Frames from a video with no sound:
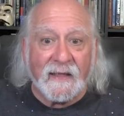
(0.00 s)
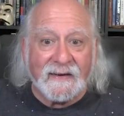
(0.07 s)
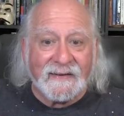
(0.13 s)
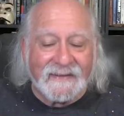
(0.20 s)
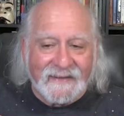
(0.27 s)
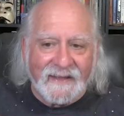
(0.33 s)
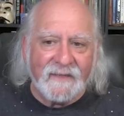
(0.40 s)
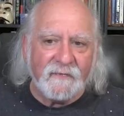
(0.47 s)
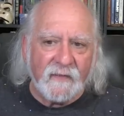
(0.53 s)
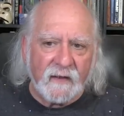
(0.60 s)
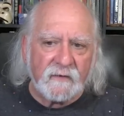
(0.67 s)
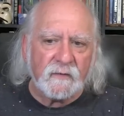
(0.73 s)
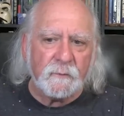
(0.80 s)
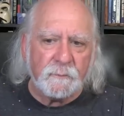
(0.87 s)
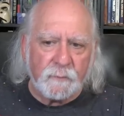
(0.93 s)
And again,
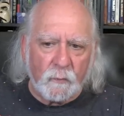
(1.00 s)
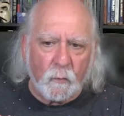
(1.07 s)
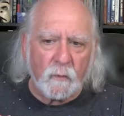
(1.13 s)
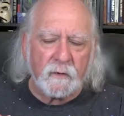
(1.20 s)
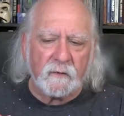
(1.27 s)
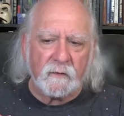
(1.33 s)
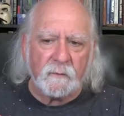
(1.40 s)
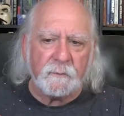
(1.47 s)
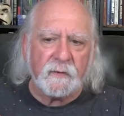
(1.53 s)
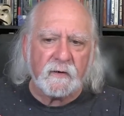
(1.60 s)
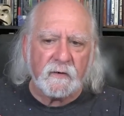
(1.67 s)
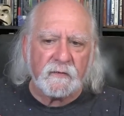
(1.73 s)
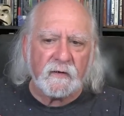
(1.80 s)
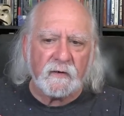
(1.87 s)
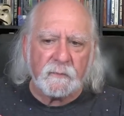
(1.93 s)
that's important
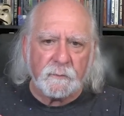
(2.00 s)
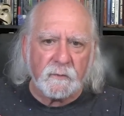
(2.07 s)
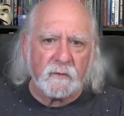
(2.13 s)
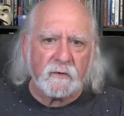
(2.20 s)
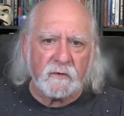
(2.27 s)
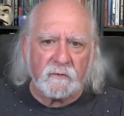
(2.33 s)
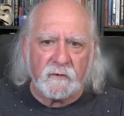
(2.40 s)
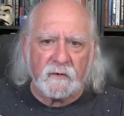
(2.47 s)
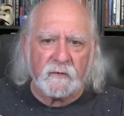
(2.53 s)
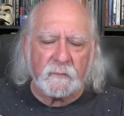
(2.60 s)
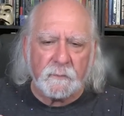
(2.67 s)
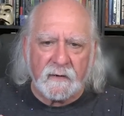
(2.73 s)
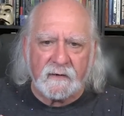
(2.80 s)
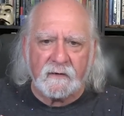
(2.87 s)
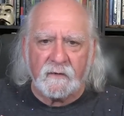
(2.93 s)
because as Mercury
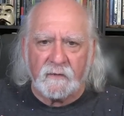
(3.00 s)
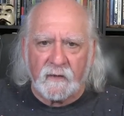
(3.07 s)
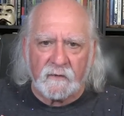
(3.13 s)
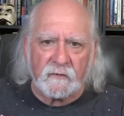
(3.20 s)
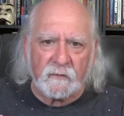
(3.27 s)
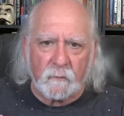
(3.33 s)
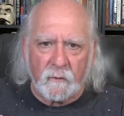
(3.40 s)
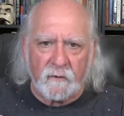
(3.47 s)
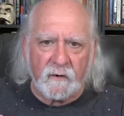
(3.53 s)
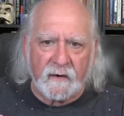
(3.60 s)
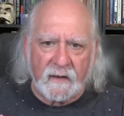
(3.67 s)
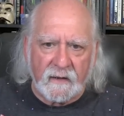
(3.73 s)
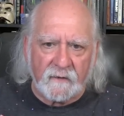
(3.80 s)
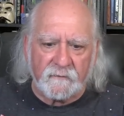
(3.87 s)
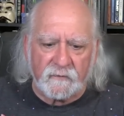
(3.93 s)
is making that square and
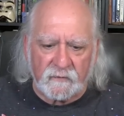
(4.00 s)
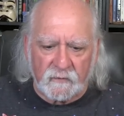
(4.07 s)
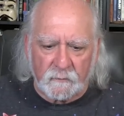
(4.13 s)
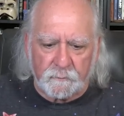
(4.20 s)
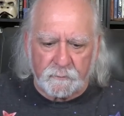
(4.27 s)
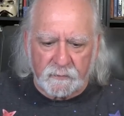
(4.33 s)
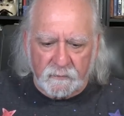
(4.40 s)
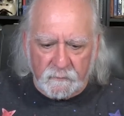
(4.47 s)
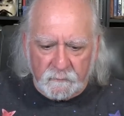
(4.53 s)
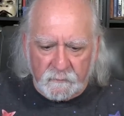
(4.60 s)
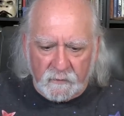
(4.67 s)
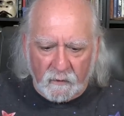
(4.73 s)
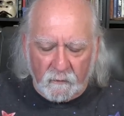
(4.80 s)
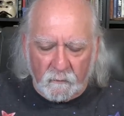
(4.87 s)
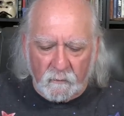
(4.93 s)
a half to
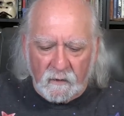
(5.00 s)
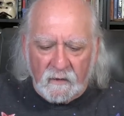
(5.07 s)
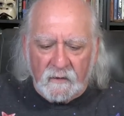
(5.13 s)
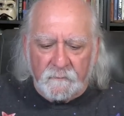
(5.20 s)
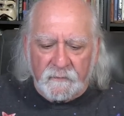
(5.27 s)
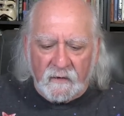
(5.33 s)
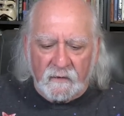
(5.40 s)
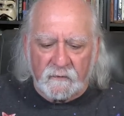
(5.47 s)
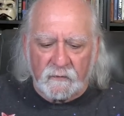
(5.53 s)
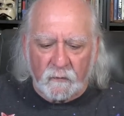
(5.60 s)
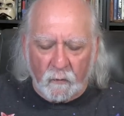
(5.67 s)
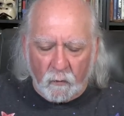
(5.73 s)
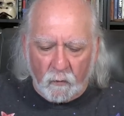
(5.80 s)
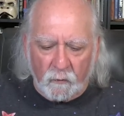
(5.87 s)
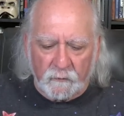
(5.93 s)
Pluto, it's
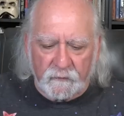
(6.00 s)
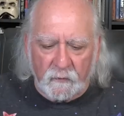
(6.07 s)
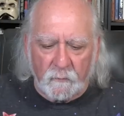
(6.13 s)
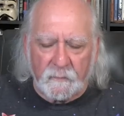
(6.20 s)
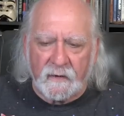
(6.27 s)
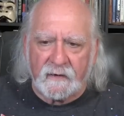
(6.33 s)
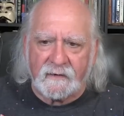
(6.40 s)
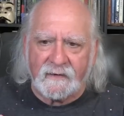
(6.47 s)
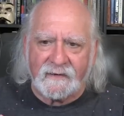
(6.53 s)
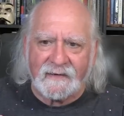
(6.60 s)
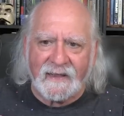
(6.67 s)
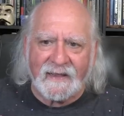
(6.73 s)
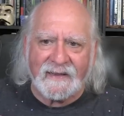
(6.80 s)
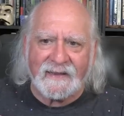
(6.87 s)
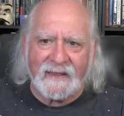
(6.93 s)
also
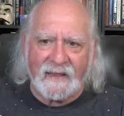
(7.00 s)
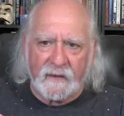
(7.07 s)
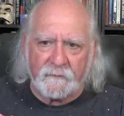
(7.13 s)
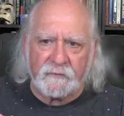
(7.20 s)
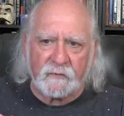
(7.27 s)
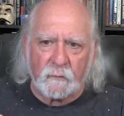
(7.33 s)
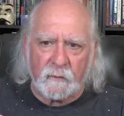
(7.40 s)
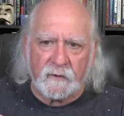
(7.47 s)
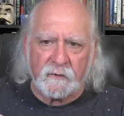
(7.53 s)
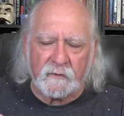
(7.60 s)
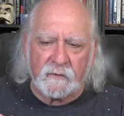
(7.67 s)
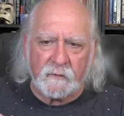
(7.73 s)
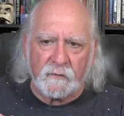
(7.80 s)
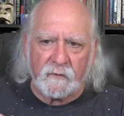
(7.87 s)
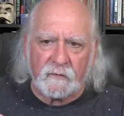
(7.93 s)
making a half square
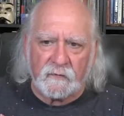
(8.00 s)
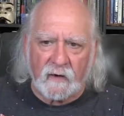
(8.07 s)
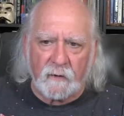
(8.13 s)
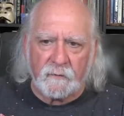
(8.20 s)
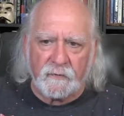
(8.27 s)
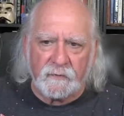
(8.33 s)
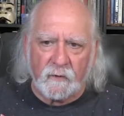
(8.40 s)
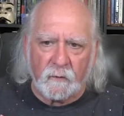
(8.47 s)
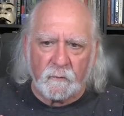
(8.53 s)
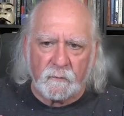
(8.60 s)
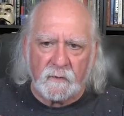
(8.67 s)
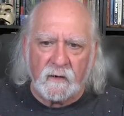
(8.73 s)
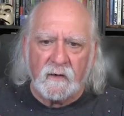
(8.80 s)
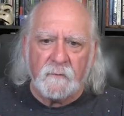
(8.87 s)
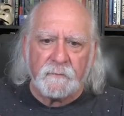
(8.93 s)
to the south
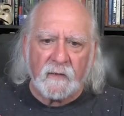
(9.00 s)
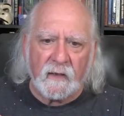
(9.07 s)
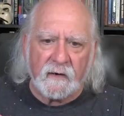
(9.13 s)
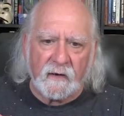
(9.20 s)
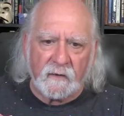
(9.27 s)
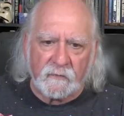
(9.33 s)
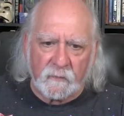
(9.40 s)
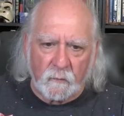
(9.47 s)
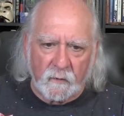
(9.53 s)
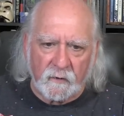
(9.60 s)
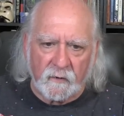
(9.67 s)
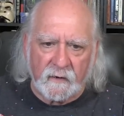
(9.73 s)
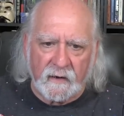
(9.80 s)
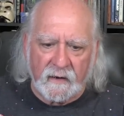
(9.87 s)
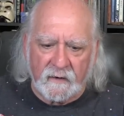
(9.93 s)
node and a
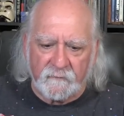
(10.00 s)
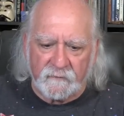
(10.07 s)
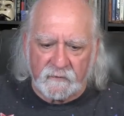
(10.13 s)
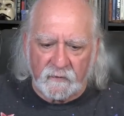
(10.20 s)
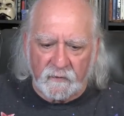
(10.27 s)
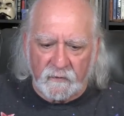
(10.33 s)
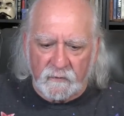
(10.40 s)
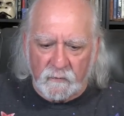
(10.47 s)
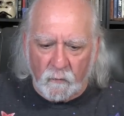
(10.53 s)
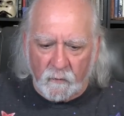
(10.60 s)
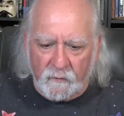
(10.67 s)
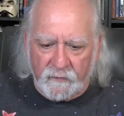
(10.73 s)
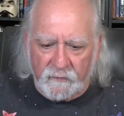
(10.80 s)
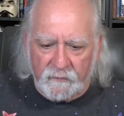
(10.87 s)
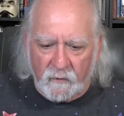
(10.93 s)
square and a half to the
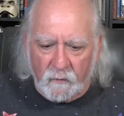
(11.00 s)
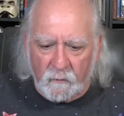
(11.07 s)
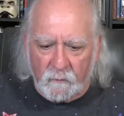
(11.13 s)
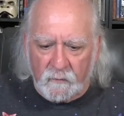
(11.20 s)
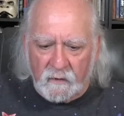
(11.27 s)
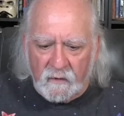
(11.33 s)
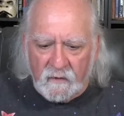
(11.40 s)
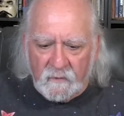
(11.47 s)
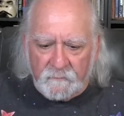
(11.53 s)
north node,